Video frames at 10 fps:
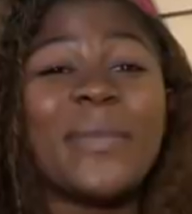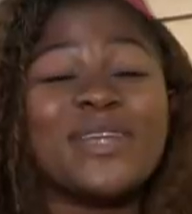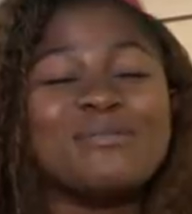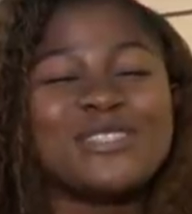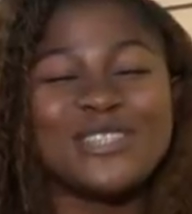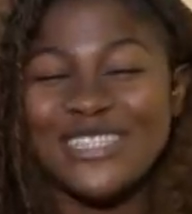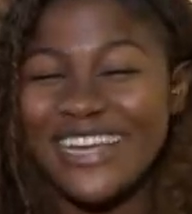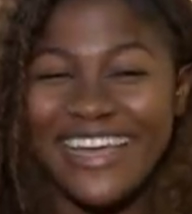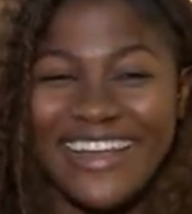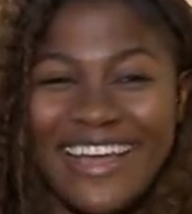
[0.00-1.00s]
My name is John
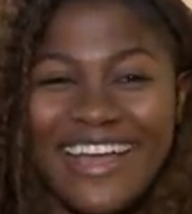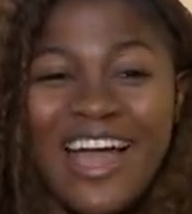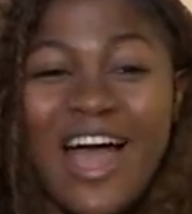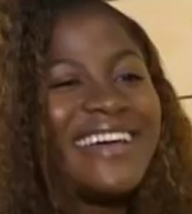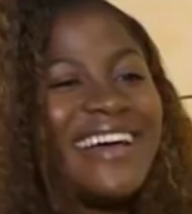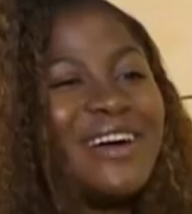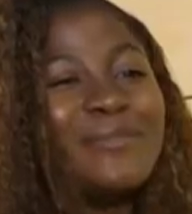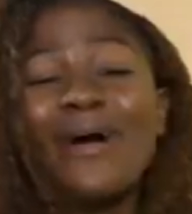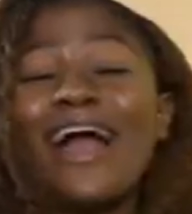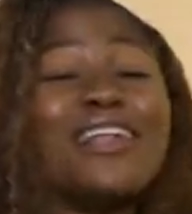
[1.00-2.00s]
Diana.
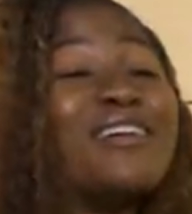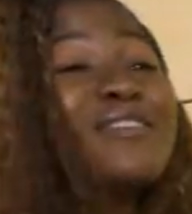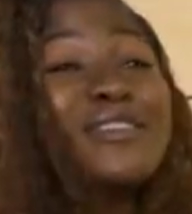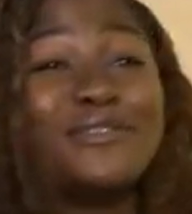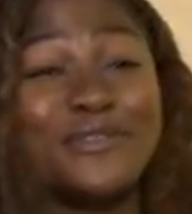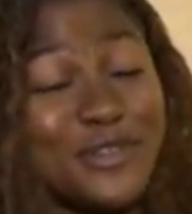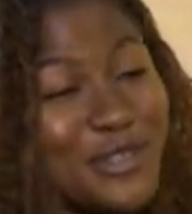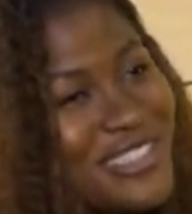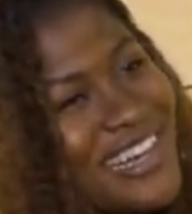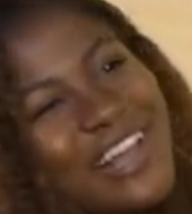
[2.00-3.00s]
I love good
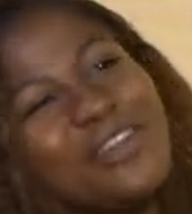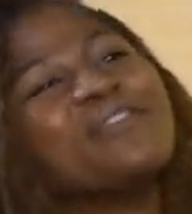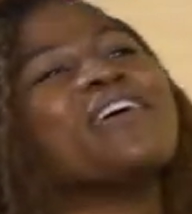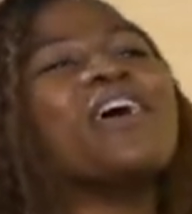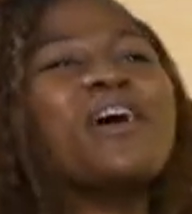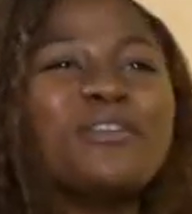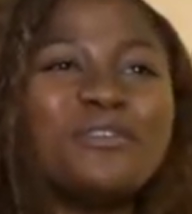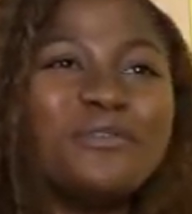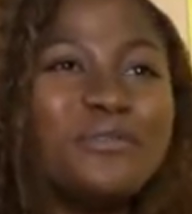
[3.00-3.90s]
food. I love healthy